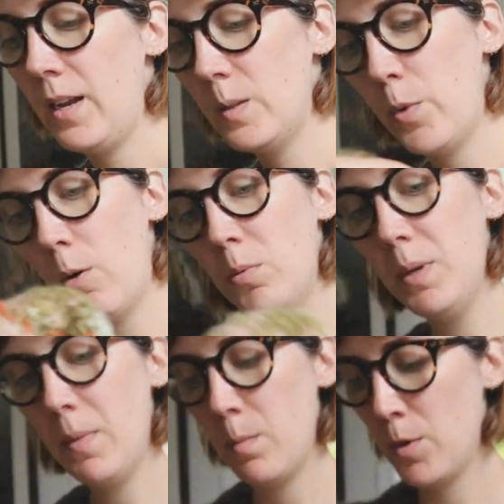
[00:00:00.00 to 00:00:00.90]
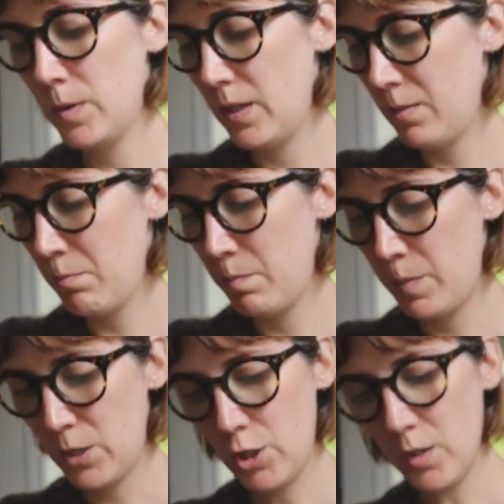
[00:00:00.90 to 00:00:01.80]
it's probably my most
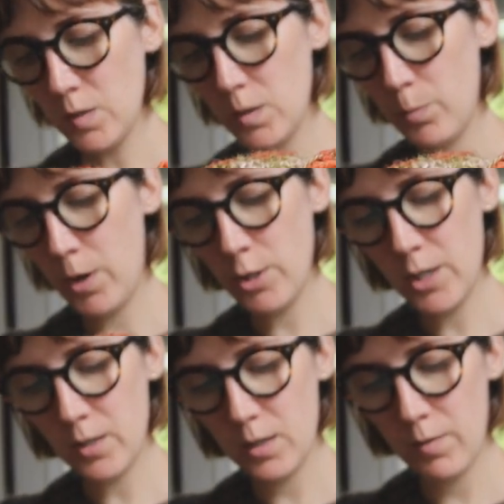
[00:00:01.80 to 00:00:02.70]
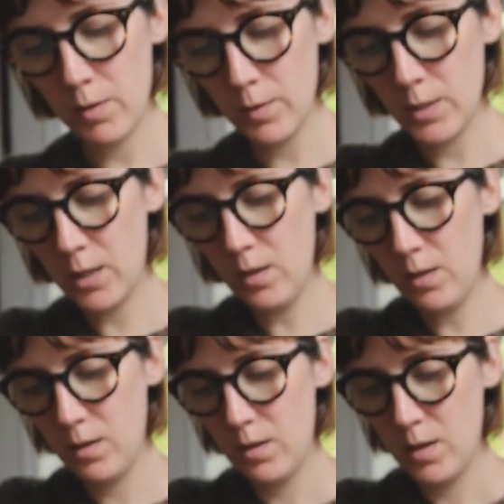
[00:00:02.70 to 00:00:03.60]
ambitious project I've ever
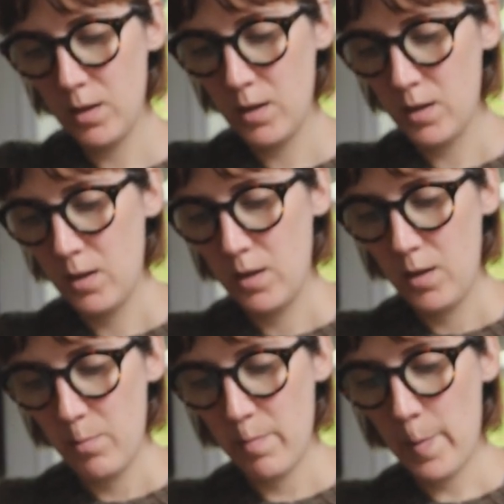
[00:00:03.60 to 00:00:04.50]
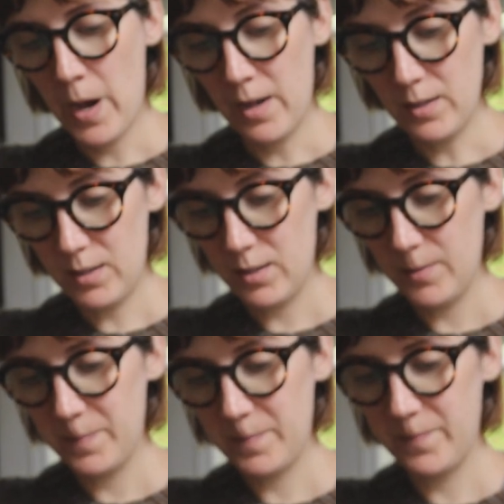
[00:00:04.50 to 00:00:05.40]
done, but